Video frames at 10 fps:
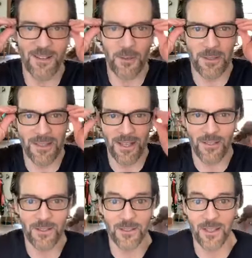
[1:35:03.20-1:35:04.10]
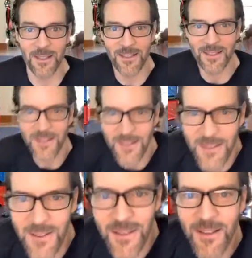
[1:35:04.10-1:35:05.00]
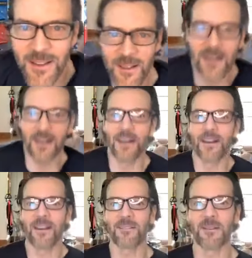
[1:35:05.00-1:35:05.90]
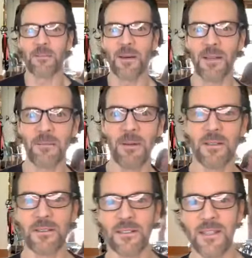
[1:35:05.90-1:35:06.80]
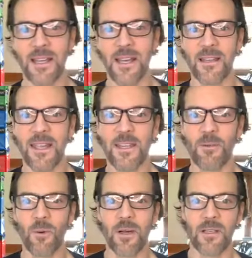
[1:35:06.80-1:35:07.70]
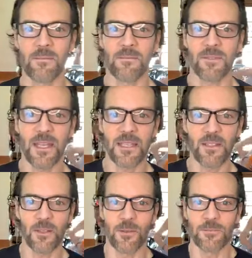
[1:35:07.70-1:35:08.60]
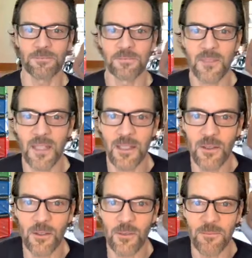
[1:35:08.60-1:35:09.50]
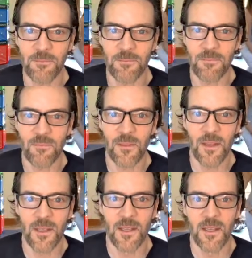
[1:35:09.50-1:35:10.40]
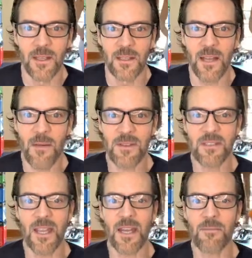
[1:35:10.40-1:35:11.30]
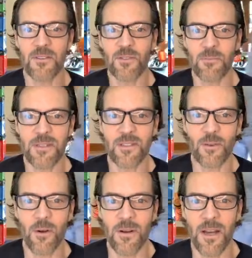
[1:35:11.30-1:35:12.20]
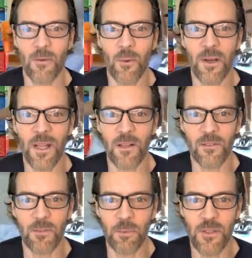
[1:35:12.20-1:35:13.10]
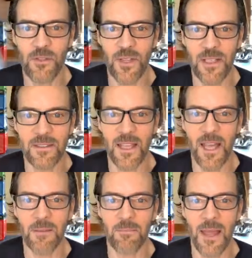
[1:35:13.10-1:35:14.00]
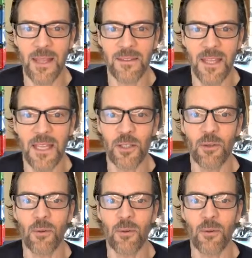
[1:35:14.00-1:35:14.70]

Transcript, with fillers: I don't know what that'll look like, uh, everybody. But yeah, hey, you're welcome. Thank you. Thank you. Oh. Oh. Namaste to Mr. and Mrs. Horton and everyone else. Appreciate that. Matt, thank you.